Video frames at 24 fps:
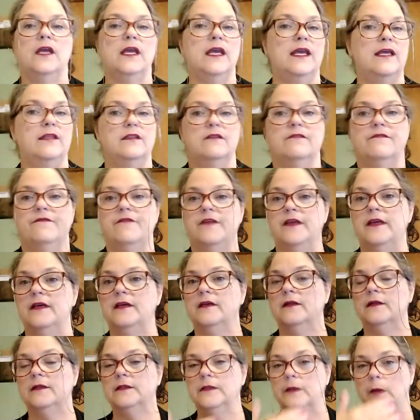In the
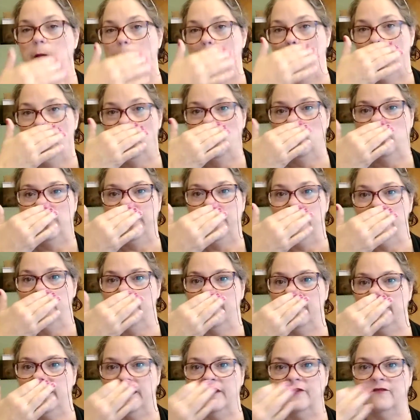field,
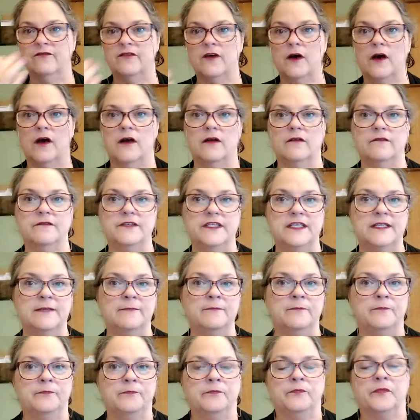we're involved
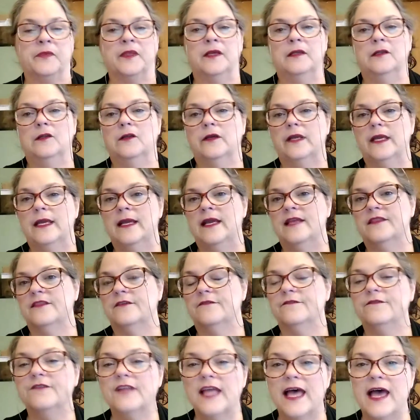in looking at the
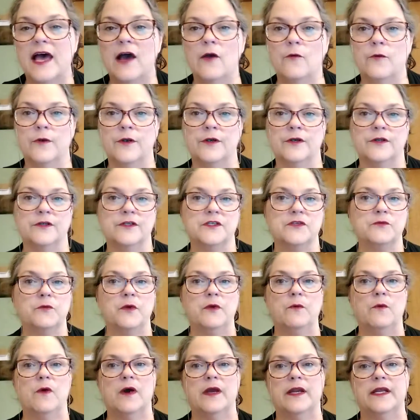flowers.
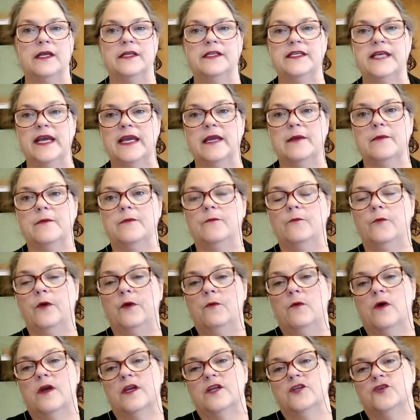We want
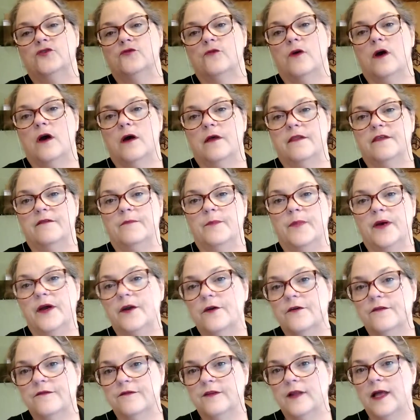to draw the
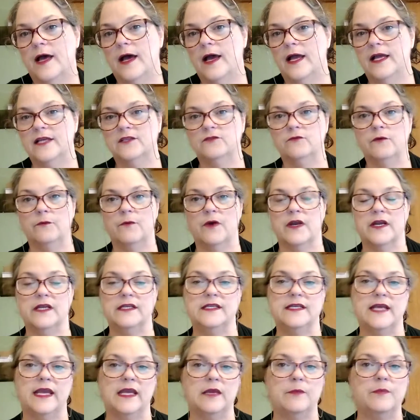butterflies. We want
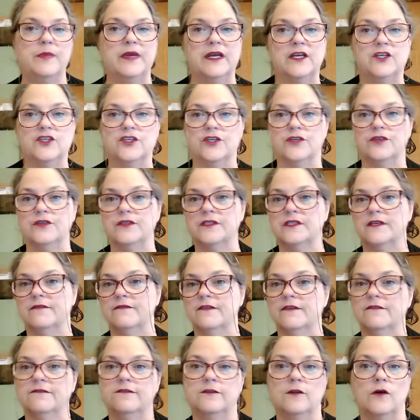to take pictures of
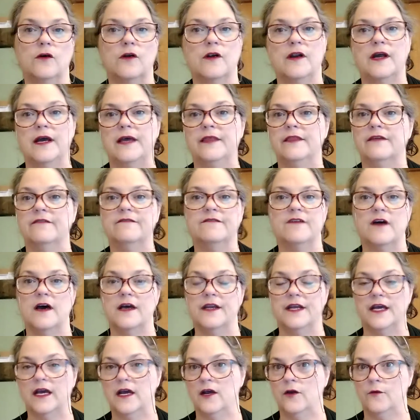the flora and the
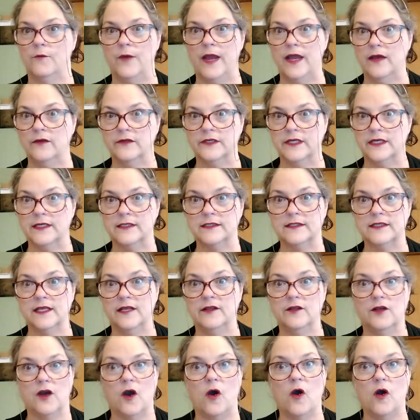fauna around us.
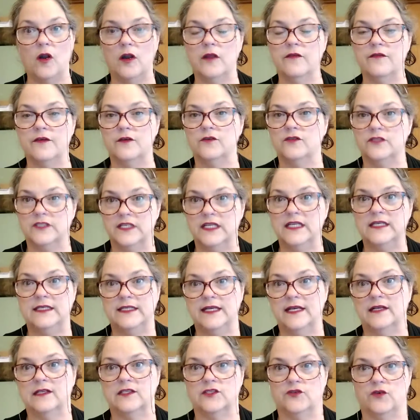And all of those
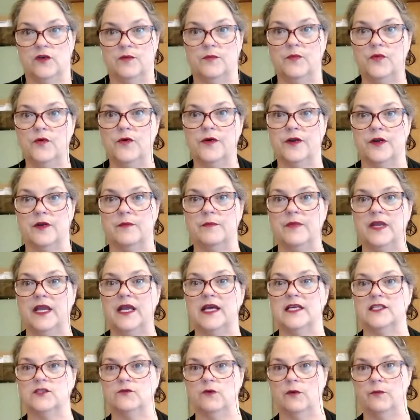details are important
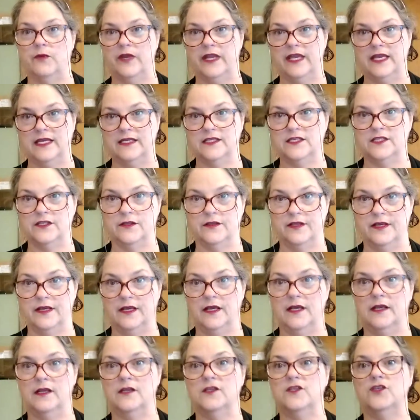because when we get
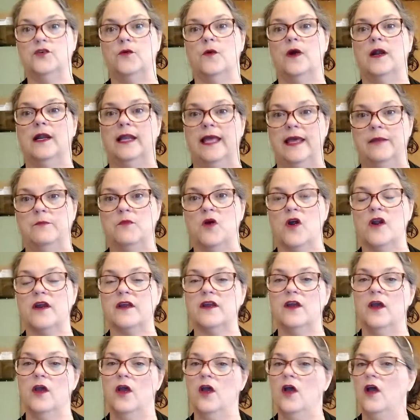to our
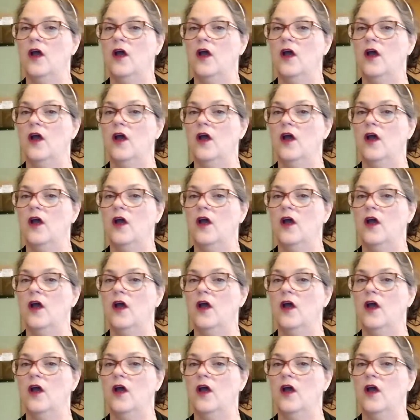landmark,